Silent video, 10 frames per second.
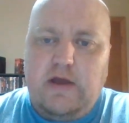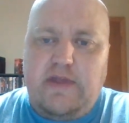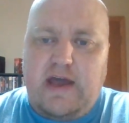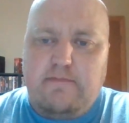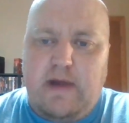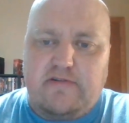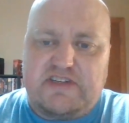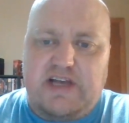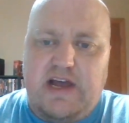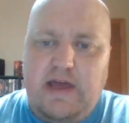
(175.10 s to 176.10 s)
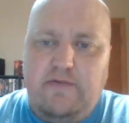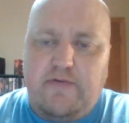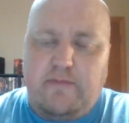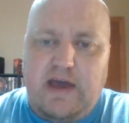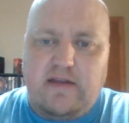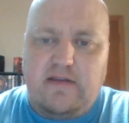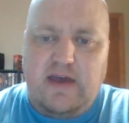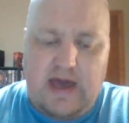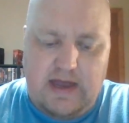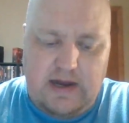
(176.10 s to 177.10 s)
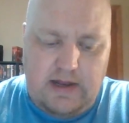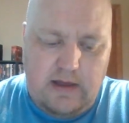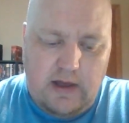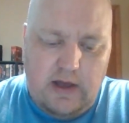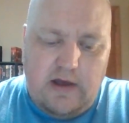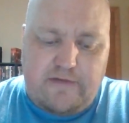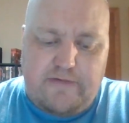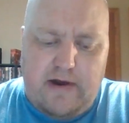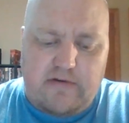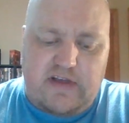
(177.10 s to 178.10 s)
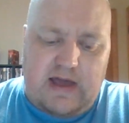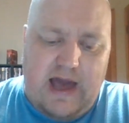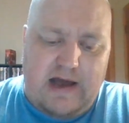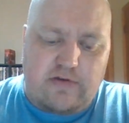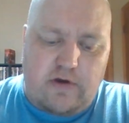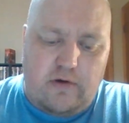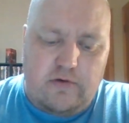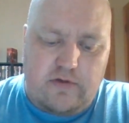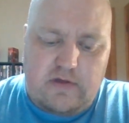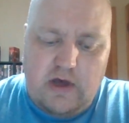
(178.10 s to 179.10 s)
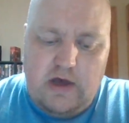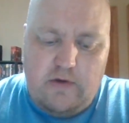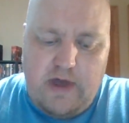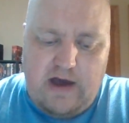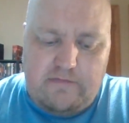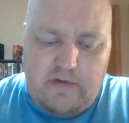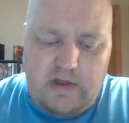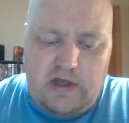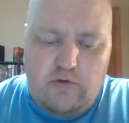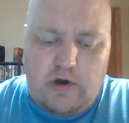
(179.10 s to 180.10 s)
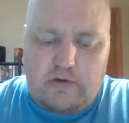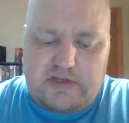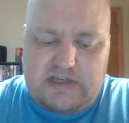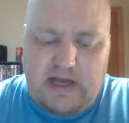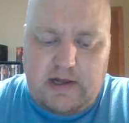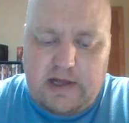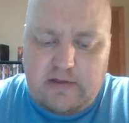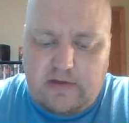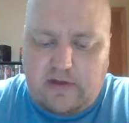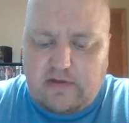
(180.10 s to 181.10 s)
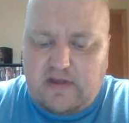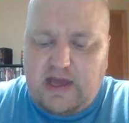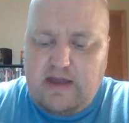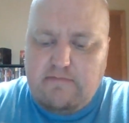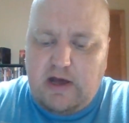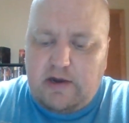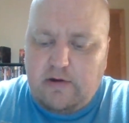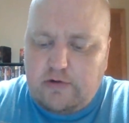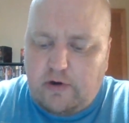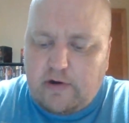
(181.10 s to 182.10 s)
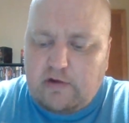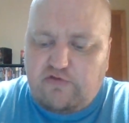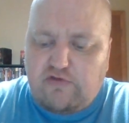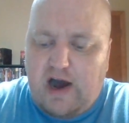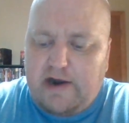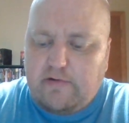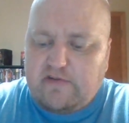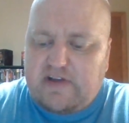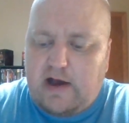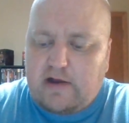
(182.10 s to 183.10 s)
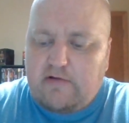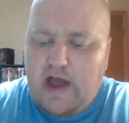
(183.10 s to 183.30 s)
Nightmare City from 1980. As far as the cast goes, we have Hugo Stiglitz as Dean Miller, Laura Trotter as Dr.